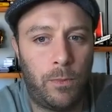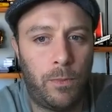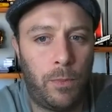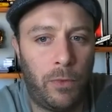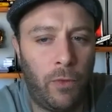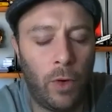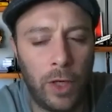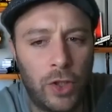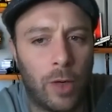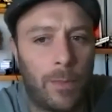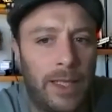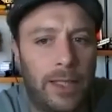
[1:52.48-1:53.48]
Before I
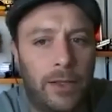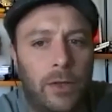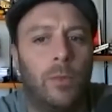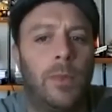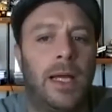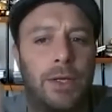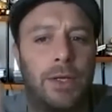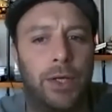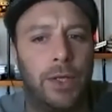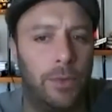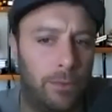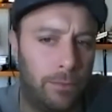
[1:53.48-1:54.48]
jump into your own
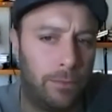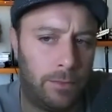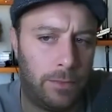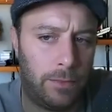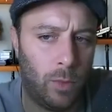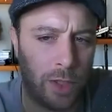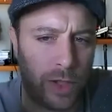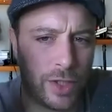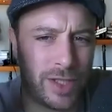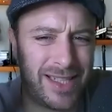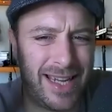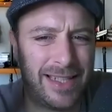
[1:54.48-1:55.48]
background, what's your
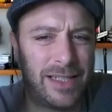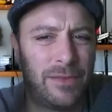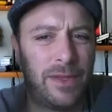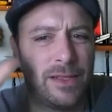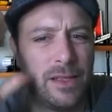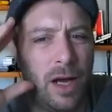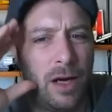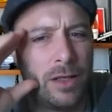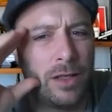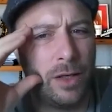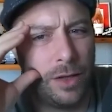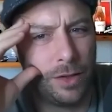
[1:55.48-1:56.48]
sense of this
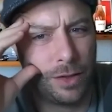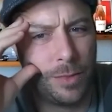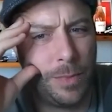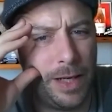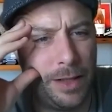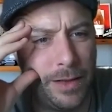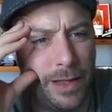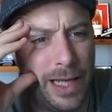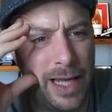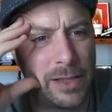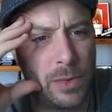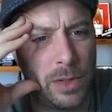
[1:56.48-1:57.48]
lockdown compared to the
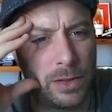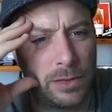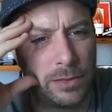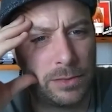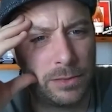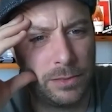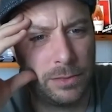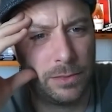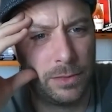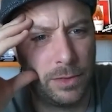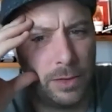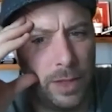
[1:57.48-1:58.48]
last one,
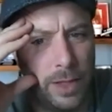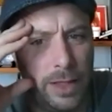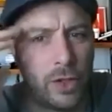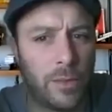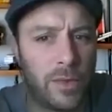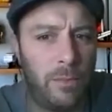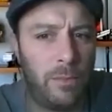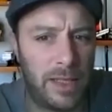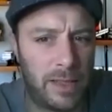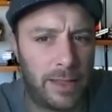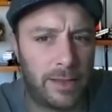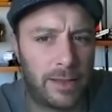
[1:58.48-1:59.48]
in terms of
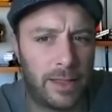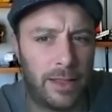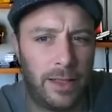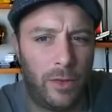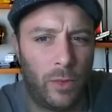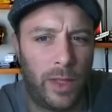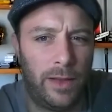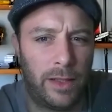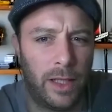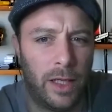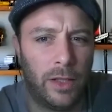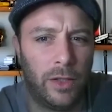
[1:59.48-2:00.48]
um, in, in, the way that
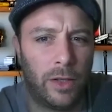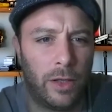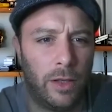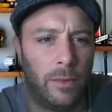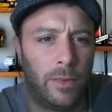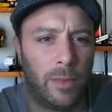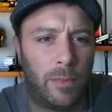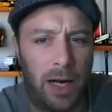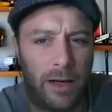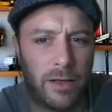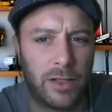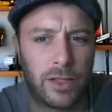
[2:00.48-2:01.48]
your your
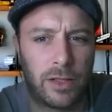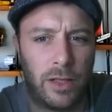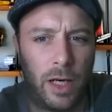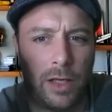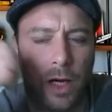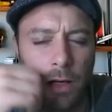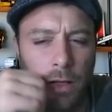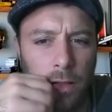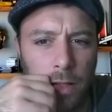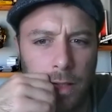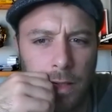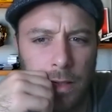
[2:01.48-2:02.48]
partners are, are talking to you?